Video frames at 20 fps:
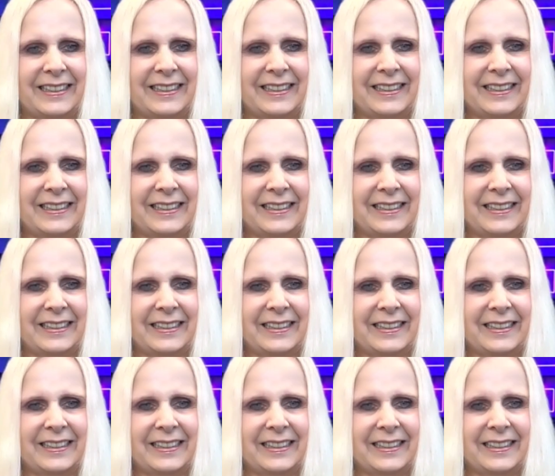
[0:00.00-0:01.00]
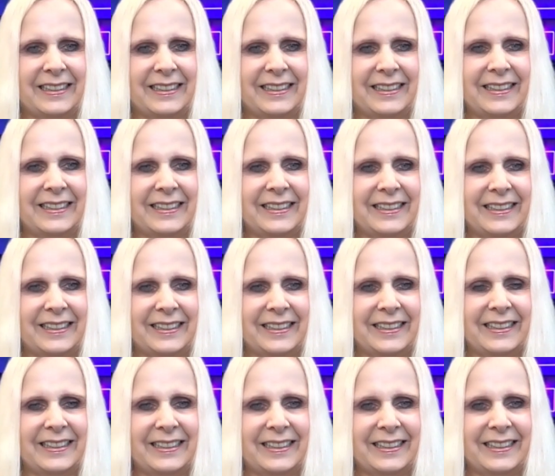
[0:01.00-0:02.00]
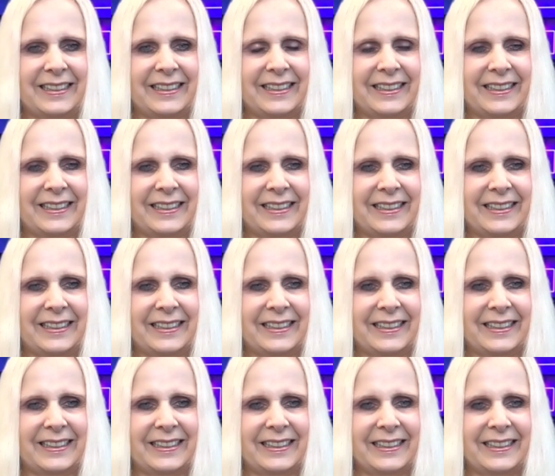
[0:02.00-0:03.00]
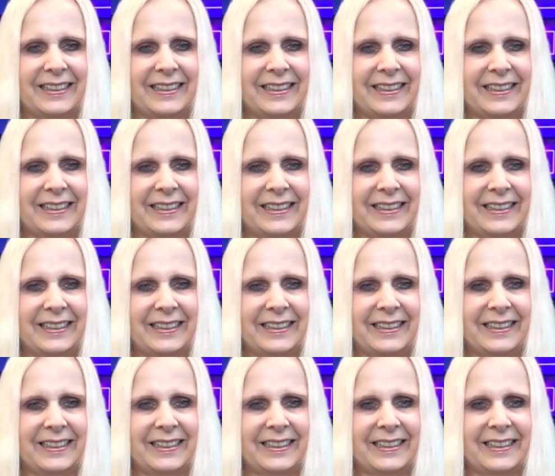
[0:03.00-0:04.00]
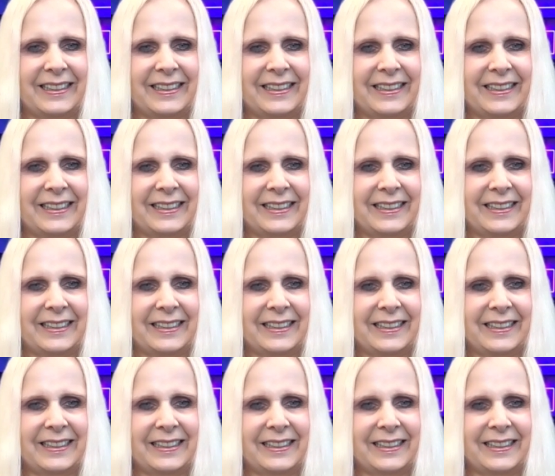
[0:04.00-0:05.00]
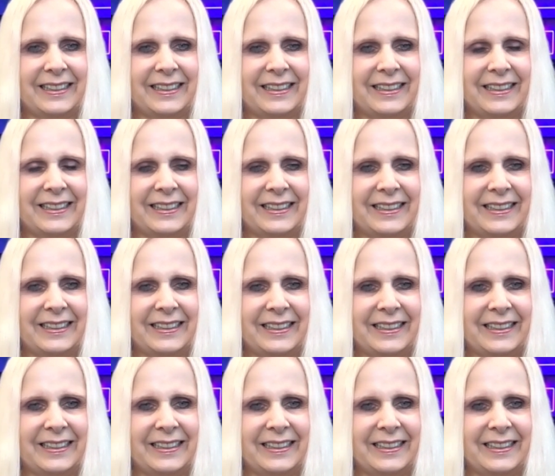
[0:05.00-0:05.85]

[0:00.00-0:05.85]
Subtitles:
This person isn't speaking.